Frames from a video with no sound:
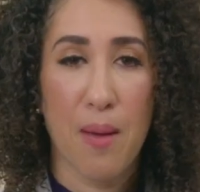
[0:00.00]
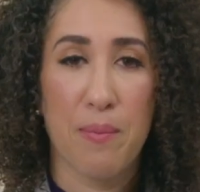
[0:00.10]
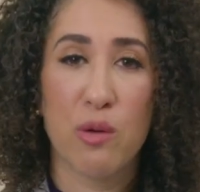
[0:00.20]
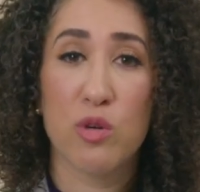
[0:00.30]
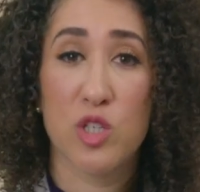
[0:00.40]

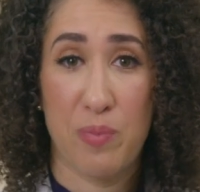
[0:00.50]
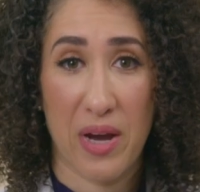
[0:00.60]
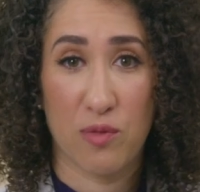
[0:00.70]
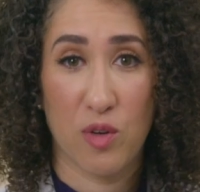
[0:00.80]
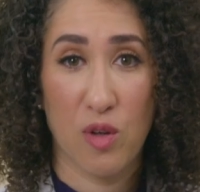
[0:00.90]
Be
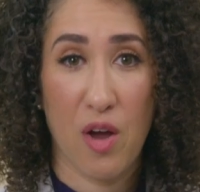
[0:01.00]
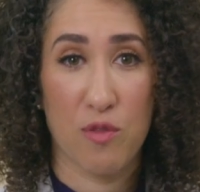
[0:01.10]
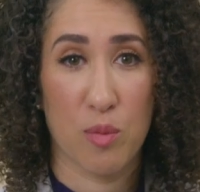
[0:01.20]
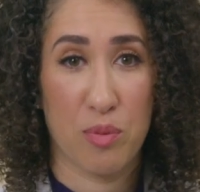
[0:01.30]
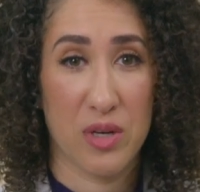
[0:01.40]
respectful of
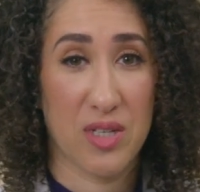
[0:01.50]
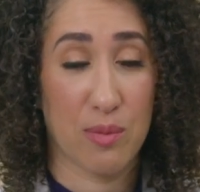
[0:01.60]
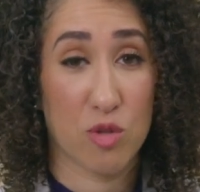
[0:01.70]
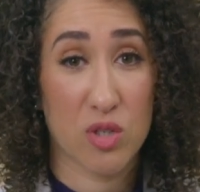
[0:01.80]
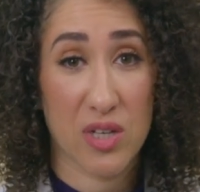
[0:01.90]
your
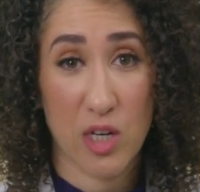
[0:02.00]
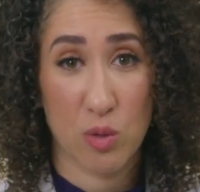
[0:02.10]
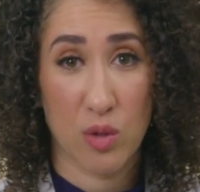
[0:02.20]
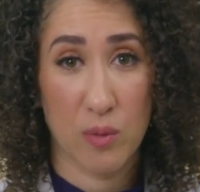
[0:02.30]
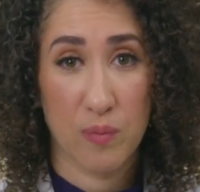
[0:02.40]
preceptor's
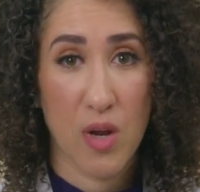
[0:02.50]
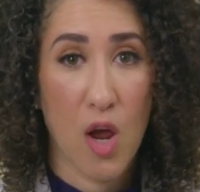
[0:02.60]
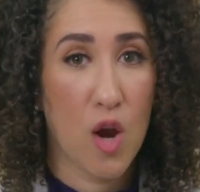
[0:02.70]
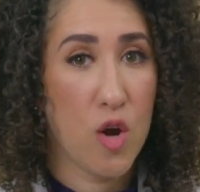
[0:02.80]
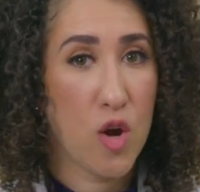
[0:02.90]
schedule.
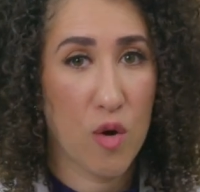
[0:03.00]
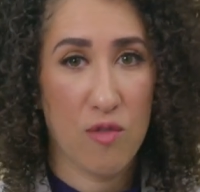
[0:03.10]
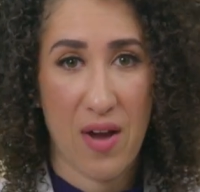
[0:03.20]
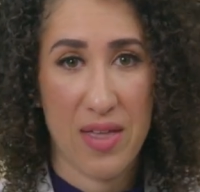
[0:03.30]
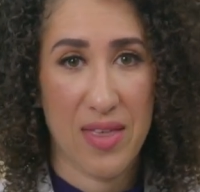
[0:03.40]

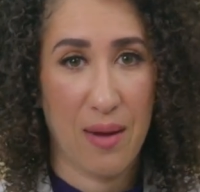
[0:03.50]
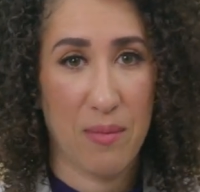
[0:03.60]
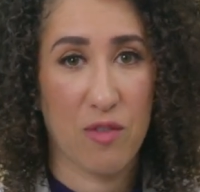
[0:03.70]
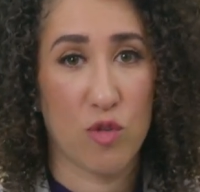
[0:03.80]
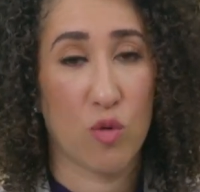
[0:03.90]
Notify them
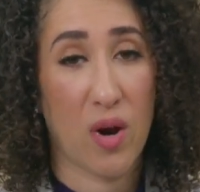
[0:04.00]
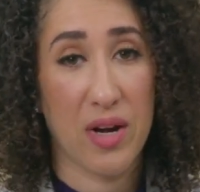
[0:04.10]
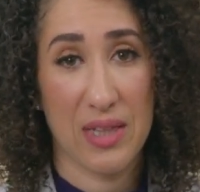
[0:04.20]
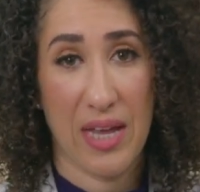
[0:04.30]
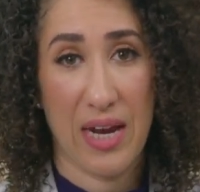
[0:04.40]
if you're
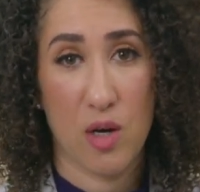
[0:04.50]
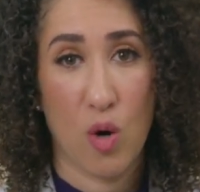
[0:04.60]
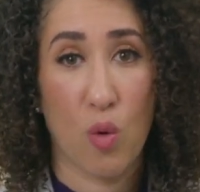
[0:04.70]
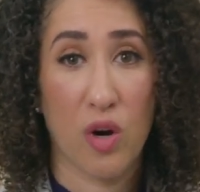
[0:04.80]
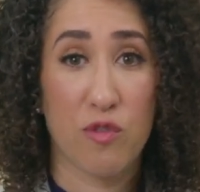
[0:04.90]
running late
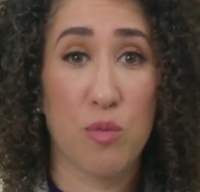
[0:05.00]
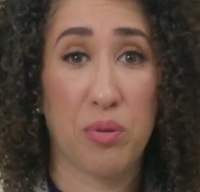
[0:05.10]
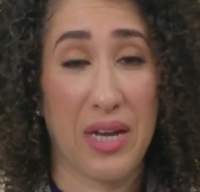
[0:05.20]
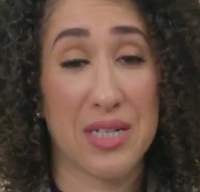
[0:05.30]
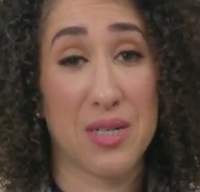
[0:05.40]
or if you
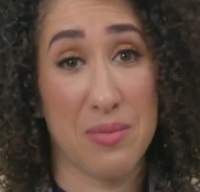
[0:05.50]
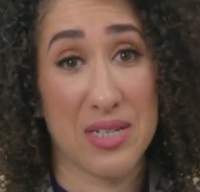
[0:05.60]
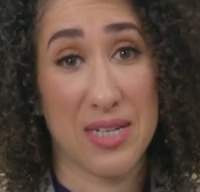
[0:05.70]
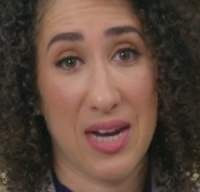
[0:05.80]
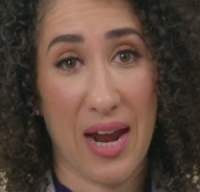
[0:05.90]
plan to
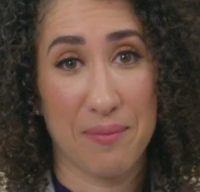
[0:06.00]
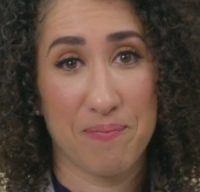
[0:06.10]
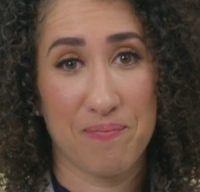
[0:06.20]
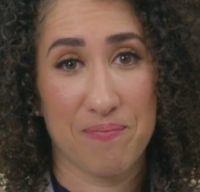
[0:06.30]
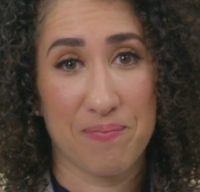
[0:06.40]
miss a day.
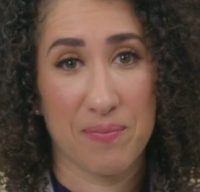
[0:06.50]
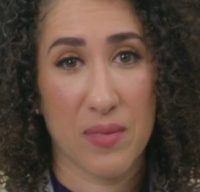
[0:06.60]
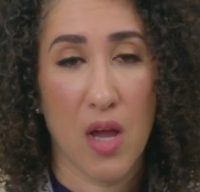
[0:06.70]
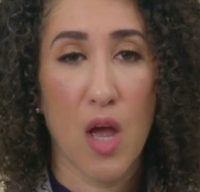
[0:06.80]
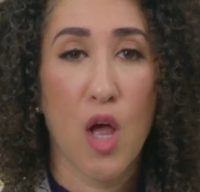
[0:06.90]

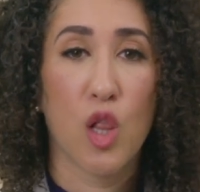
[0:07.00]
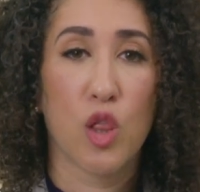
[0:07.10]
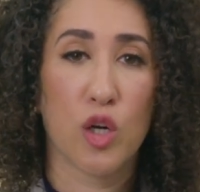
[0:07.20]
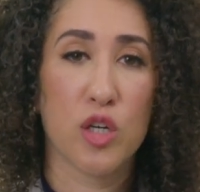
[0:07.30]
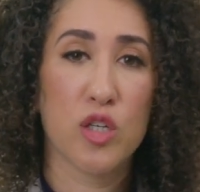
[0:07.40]

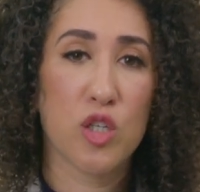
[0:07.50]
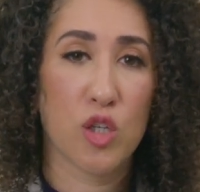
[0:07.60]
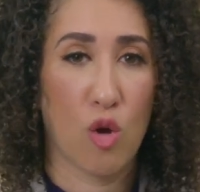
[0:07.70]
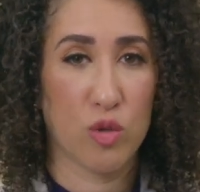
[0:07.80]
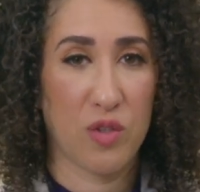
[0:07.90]
Learn to
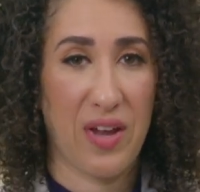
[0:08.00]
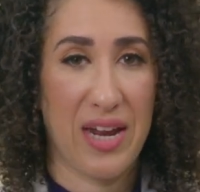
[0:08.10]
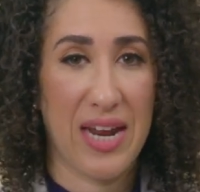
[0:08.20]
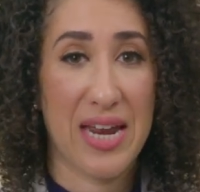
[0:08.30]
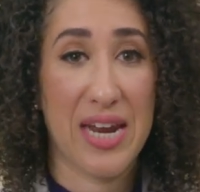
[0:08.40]

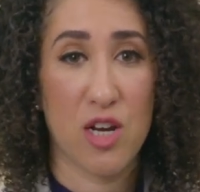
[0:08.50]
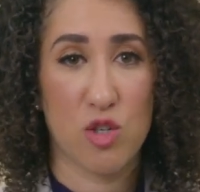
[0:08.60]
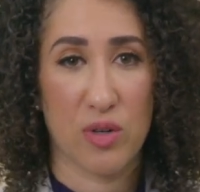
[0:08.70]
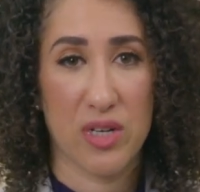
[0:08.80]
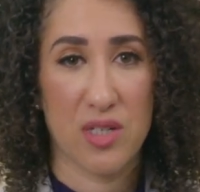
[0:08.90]
cultivate an
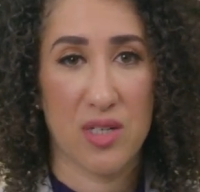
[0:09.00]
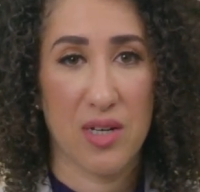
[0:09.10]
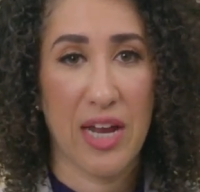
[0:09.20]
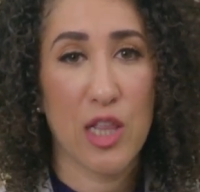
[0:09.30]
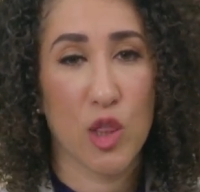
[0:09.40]
interest
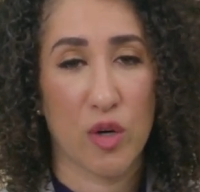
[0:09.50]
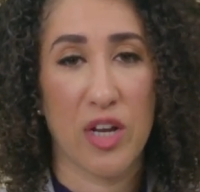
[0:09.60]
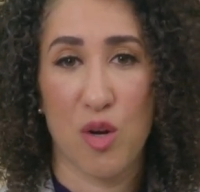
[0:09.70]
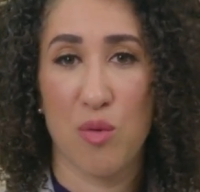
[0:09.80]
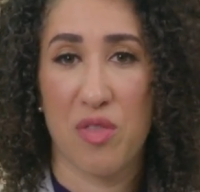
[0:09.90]
in
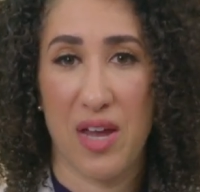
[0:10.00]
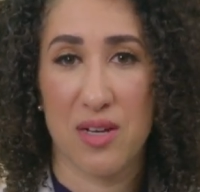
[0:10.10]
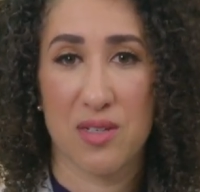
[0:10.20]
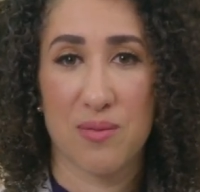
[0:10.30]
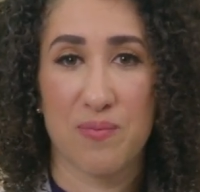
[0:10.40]
learning new
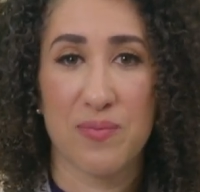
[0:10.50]
things